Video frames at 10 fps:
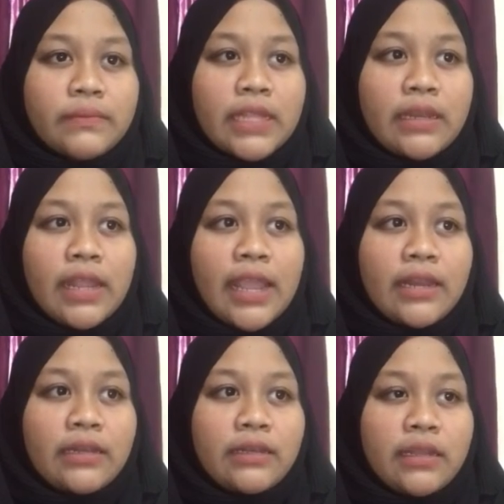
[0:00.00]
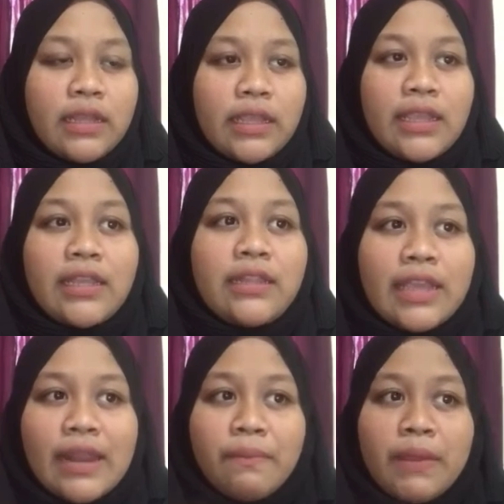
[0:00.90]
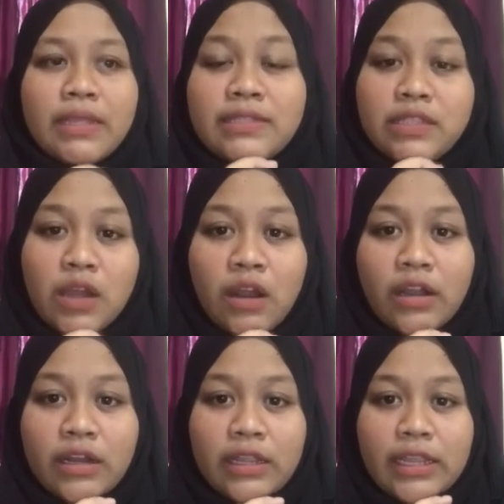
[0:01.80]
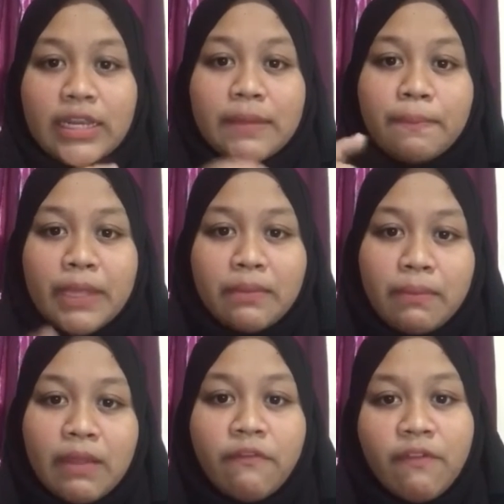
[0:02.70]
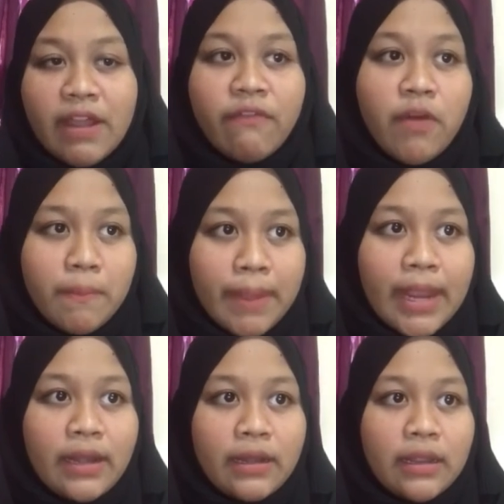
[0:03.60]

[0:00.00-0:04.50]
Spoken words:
And then it can be stored in a bitmap file format